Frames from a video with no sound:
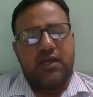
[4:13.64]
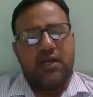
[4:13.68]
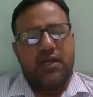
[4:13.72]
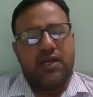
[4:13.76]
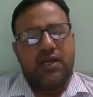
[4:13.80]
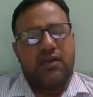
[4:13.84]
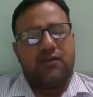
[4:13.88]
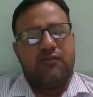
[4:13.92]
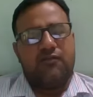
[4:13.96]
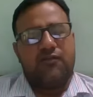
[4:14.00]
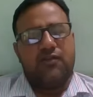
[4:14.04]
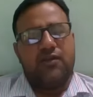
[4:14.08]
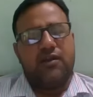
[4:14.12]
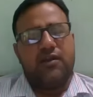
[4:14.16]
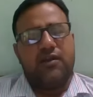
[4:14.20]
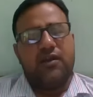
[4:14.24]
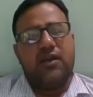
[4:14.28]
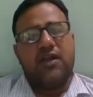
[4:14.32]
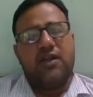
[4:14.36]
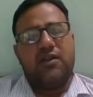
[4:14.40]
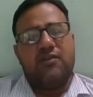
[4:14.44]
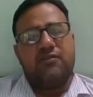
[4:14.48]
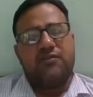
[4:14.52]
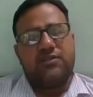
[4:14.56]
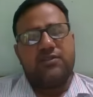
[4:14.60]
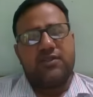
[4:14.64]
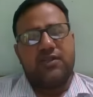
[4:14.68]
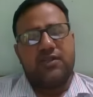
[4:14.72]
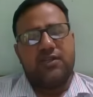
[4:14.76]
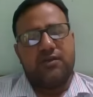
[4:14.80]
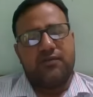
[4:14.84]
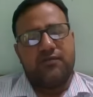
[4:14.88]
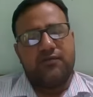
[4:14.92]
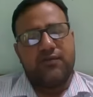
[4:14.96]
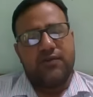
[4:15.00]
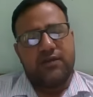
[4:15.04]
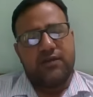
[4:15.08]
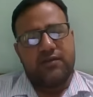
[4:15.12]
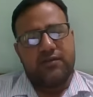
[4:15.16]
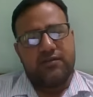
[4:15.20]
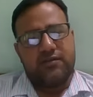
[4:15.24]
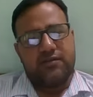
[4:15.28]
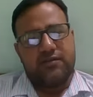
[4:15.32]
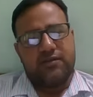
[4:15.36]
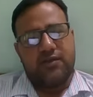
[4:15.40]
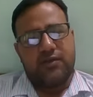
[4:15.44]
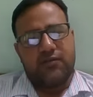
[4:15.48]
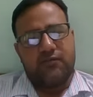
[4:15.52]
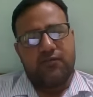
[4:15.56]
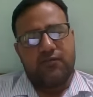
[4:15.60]
and will adversely affect
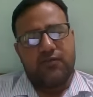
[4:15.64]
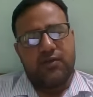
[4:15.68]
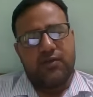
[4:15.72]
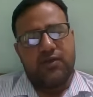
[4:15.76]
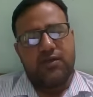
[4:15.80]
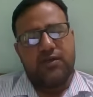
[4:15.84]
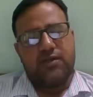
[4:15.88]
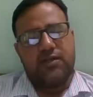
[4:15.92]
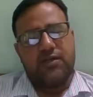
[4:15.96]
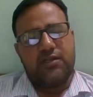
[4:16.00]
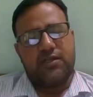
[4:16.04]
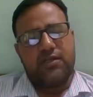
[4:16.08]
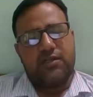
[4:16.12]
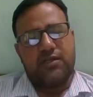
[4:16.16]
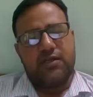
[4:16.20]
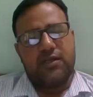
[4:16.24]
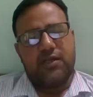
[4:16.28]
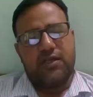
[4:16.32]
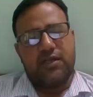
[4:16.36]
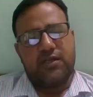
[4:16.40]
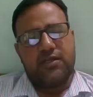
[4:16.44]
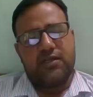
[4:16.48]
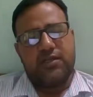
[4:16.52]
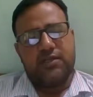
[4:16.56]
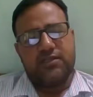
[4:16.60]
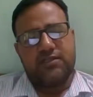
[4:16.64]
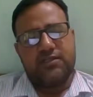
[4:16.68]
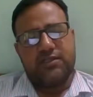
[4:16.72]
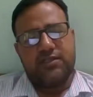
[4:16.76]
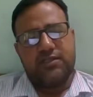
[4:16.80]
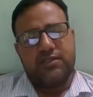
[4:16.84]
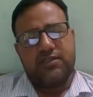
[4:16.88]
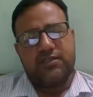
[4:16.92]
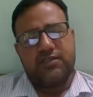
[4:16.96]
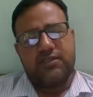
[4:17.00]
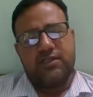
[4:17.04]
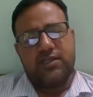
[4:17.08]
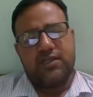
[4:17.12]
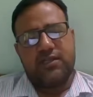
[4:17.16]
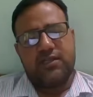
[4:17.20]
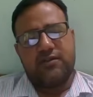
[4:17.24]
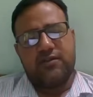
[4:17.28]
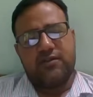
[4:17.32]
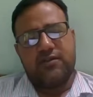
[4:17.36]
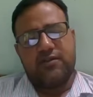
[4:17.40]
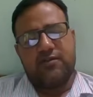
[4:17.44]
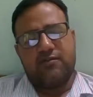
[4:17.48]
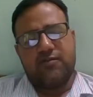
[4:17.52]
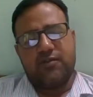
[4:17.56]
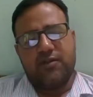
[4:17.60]
the quality and the seed set
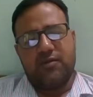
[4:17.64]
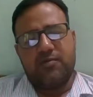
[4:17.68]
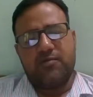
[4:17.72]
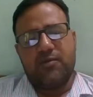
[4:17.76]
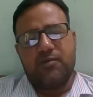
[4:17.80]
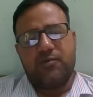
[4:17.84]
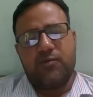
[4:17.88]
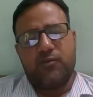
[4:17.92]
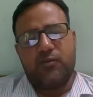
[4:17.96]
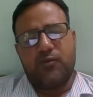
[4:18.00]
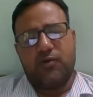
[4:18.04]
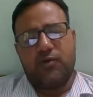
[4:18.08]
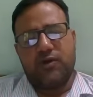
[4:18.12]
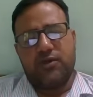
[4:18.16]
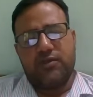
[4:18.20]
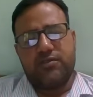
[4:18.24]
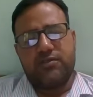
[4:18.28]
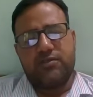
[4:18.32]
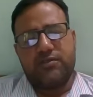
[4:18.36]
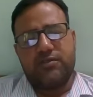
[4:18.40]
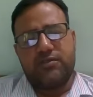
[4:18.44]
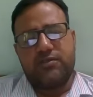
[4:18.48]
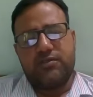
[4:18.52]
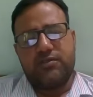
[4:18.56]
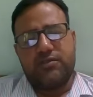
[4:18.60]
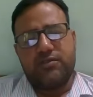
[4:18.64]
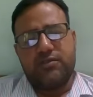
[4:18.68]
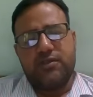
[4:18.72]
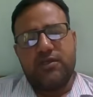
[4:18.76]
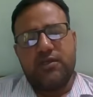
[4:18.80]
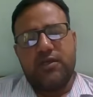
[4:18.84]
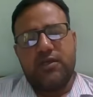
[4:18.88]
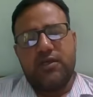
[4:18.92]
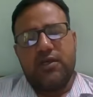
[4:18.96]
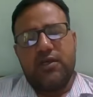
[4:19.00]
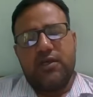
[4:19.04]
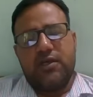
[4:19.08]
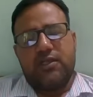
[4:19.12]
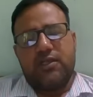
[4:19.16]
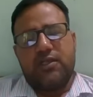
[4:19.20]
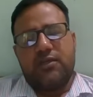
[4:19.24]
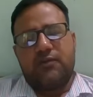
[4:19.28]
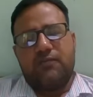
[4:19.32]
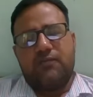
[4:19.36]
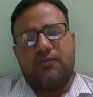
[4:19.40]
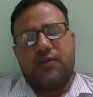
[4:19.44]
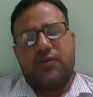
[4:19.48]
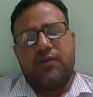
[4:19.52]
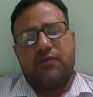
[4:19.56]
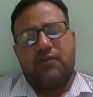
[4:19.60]
will be poor. The
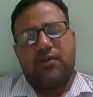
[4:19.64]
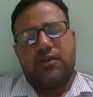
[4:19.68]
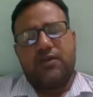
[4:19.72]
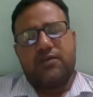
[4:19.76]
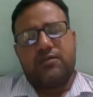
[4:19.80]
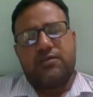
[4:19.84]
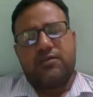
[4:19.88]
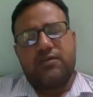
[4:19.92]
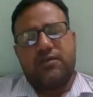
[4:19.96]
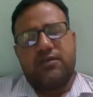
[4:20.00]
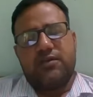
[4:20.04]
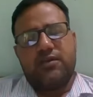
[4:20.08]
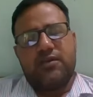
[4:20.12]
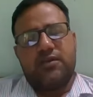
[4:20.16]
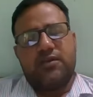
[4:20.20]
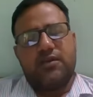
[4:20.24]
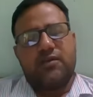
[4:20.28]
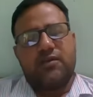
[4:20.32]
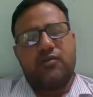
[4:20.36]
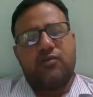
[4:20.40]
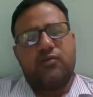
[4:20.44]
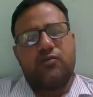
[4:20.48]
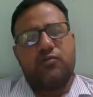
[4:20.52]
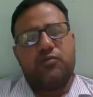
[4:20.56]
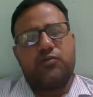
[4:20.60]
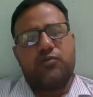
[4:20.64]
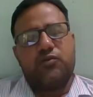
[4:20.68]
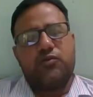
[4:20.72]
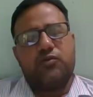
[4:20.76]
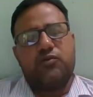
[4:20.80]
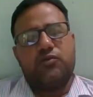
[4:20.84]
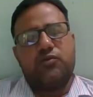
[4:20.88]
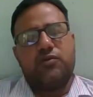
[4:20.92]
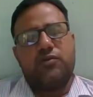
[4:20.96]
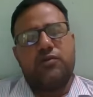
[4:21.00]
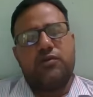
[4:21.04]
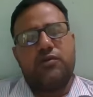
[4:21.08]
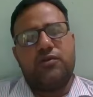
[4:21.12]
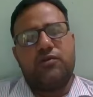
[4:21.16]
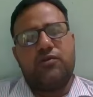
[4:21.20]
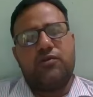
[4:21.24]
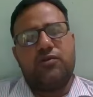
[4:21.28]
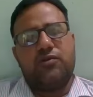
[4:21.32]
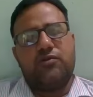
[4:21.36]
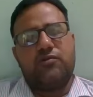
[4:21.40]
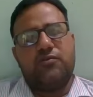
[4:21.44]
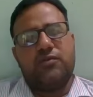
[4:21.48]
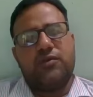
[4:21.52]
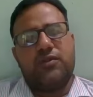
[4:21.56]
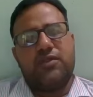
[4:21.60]
previous crop should
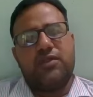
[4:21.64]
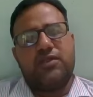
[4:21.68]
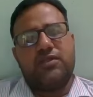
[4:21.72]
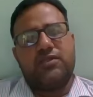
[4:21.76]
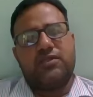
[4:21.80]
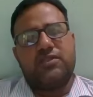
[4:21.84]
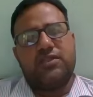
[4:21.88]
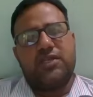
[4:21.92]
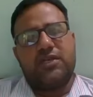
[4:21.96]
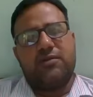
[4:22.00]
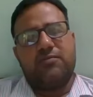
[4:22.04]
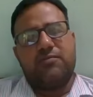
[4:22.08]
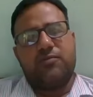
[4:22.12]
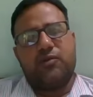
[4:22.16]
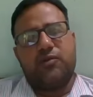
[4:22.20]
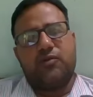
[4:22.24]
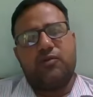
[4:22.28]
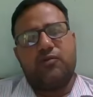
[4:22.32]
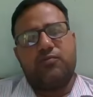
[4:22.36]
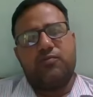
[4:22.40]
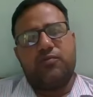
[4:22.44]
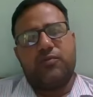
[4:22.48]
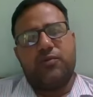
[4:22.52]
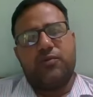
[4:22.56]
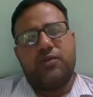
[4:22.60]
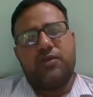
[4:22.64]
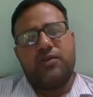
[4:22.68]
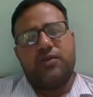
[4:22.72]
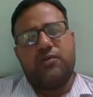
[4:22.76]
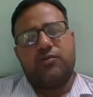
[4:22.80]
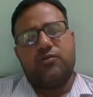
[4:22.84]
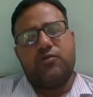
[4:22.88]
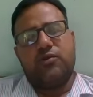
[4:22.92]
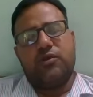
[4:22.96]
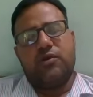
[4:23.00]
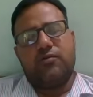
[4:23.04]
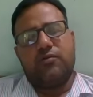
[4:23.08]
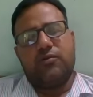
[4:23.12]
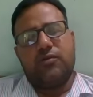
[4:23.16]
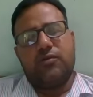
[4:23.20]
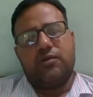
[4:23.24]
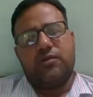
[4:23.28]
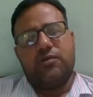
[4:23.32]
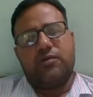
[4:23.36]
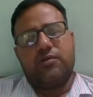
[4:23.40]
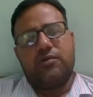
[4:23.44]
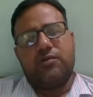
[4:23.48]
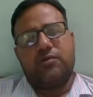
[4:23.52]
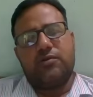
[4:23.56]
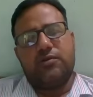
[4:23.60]
not be the same crop to avoid
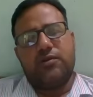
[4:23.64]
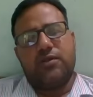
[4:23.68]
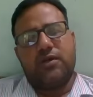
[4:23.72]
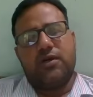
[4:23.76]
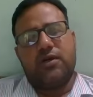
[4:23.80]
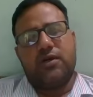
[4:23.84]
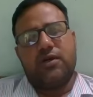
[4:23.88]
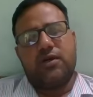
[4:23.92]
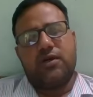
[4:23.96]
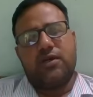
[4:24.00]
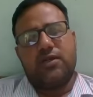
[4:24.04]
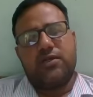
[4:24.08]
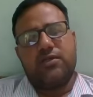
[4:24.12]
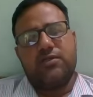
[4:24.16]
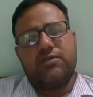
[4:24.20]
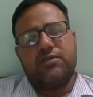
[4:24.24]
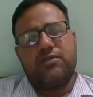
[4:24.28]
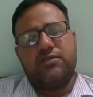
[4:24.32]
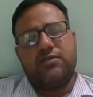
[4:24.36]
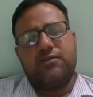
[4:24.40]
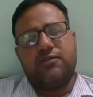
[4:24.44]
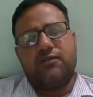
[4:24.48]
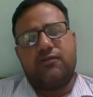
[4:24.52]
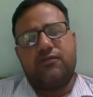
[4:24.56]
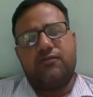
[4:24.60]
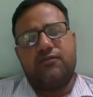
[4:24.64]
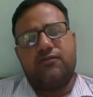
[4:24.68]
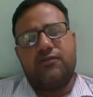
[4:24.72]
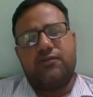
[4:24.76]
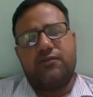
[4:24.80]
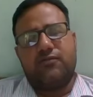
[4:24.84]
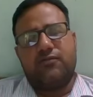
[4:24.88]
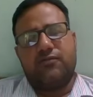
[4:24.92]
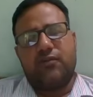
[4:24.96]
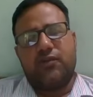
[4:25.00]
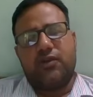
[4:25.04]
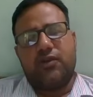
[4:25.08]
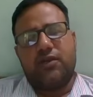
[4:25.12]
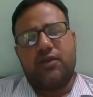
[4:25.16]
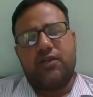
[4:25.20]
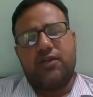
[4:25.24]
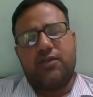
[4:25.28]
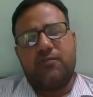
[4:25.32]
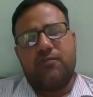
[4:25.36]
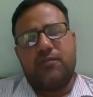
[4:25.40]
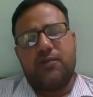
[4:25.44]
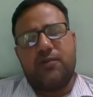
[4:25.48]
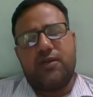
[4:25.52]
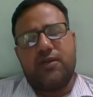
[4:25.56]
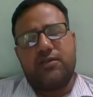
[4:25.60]
the occurrence of volunteer
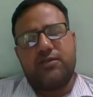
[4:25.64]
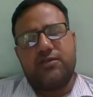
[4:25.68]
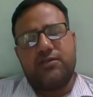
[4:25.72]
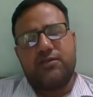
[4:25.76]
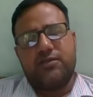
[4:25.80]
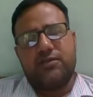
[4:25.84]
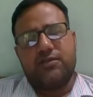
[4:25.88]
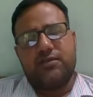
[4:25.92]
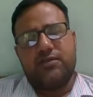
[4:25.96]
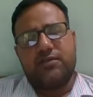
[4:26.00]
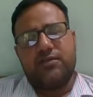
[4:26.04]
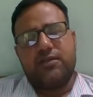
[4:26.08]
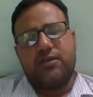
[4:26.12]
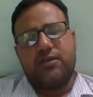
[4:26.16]
plants.